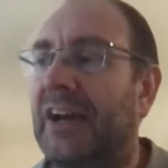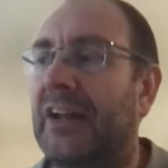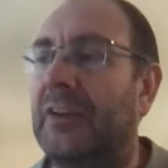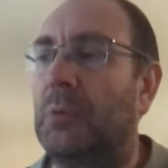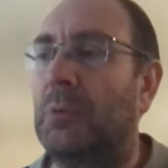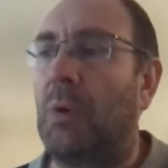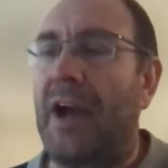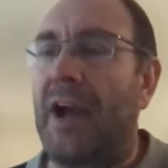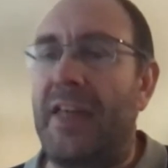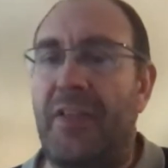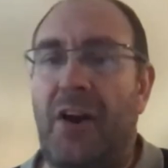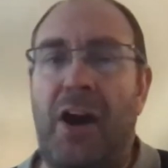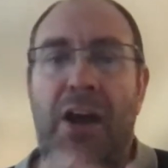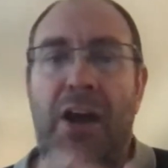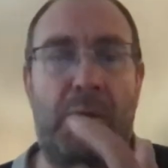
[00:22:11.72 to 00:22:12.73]
the way
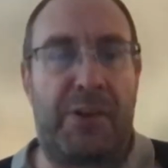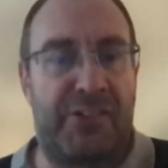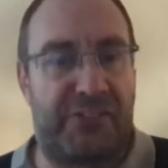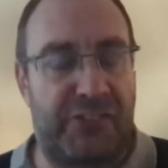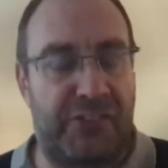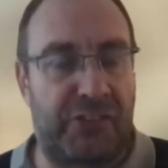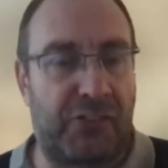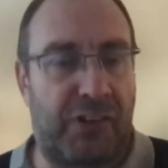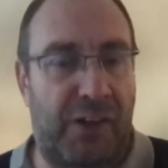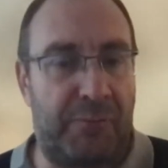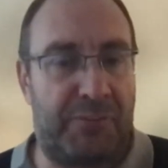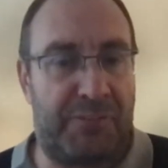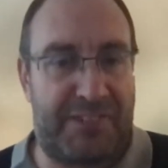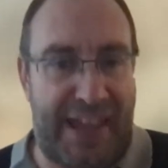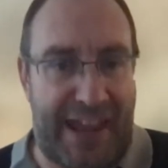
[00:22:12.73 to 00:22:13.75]
that I always describe
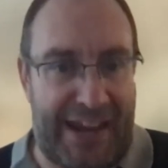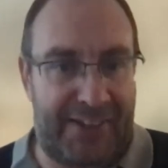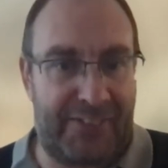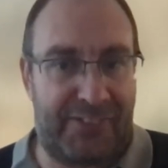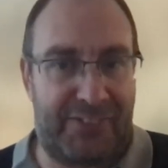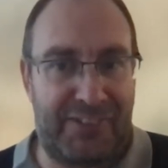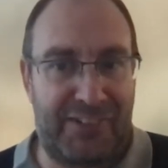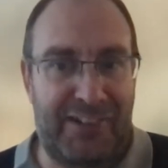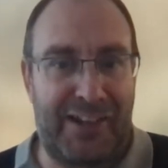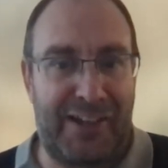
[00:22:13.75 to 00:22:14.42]
DEXT